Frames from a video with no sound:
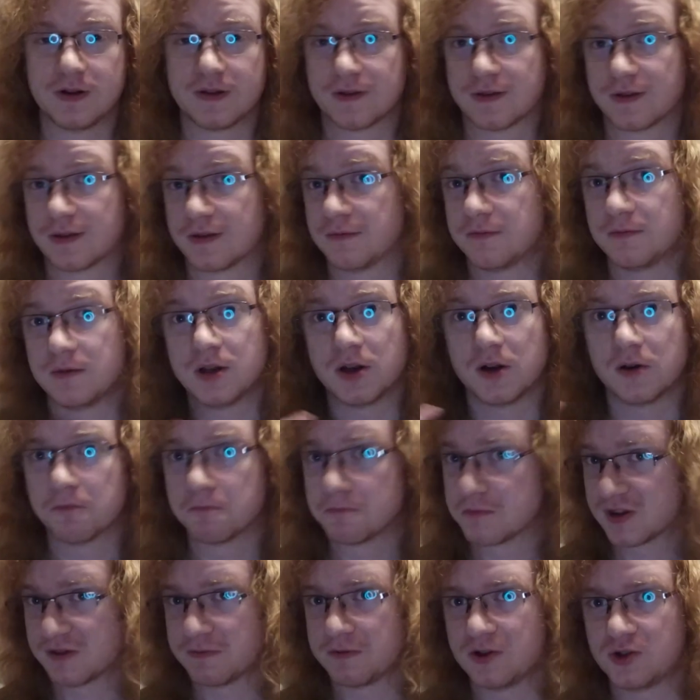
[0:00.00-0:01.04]
with
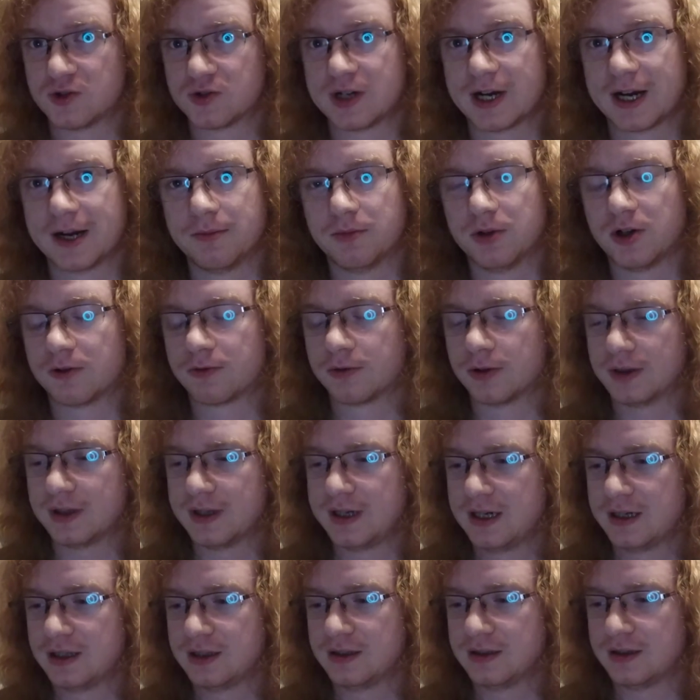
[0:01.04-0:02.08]
something Dragon Ball
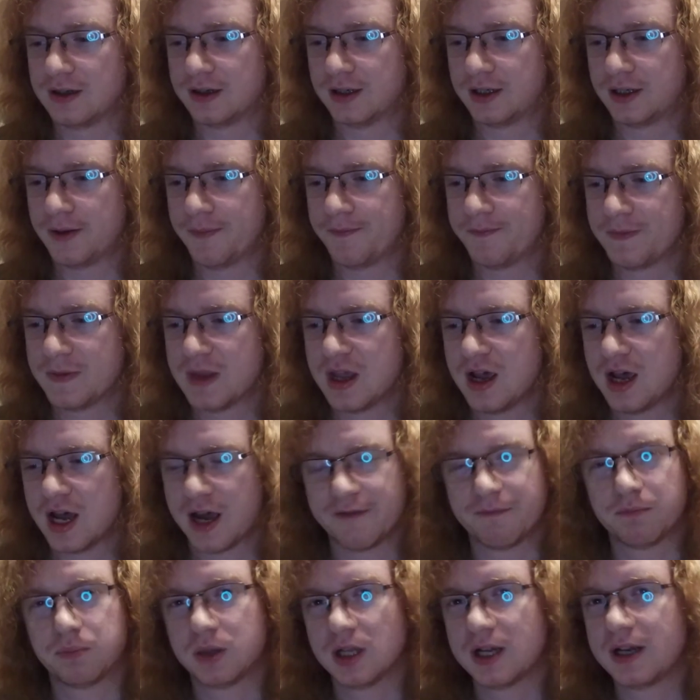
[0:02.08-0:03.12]
related.
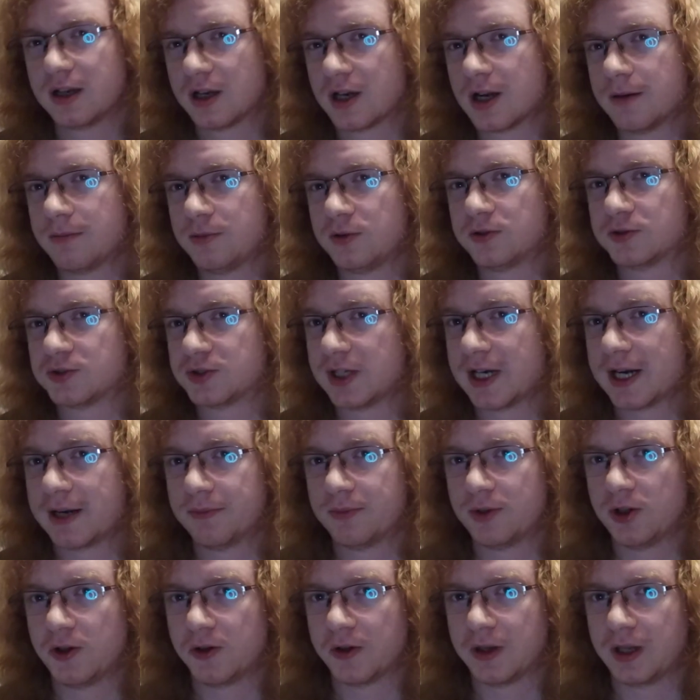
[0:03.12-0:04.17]
I've played a couple Dragon
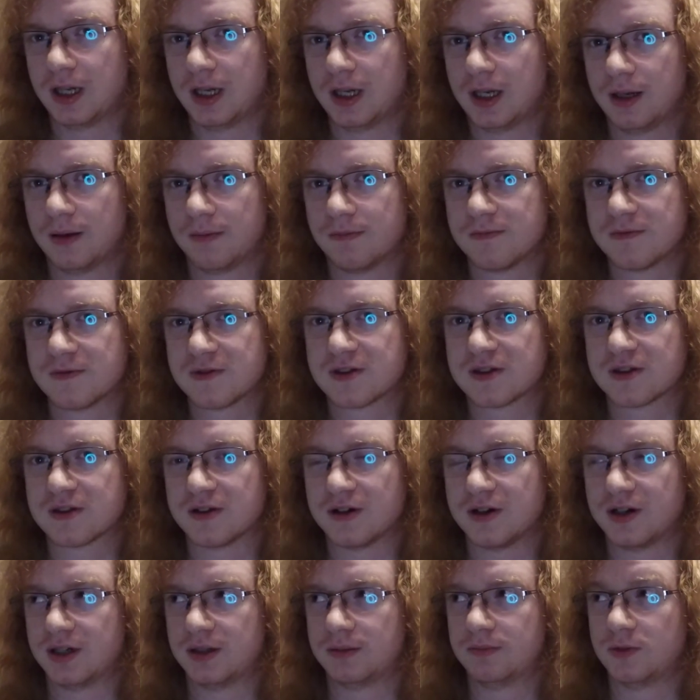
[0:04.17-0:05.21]
Ball games
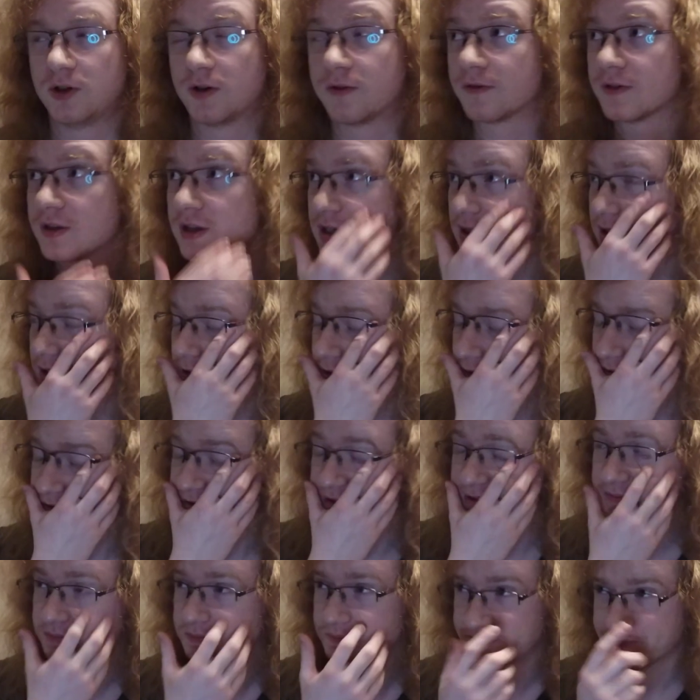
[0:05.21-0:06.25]
over the
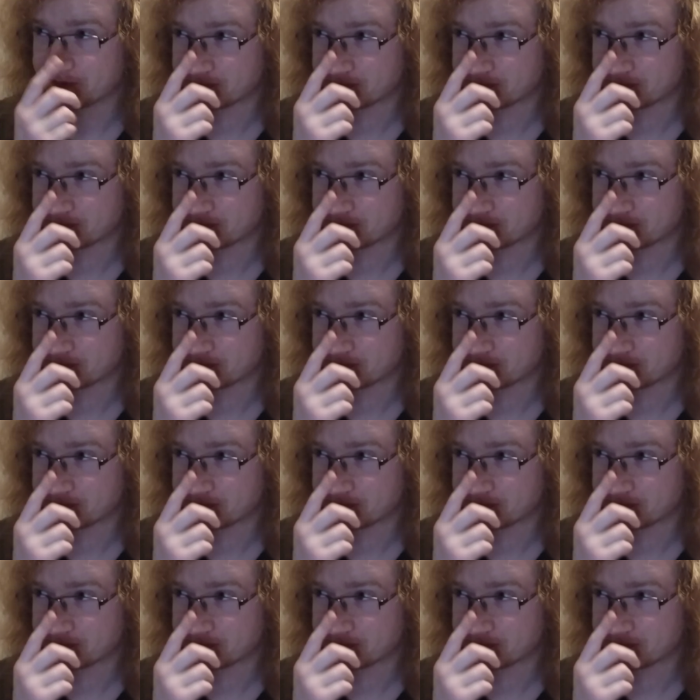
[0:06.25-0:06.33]
years.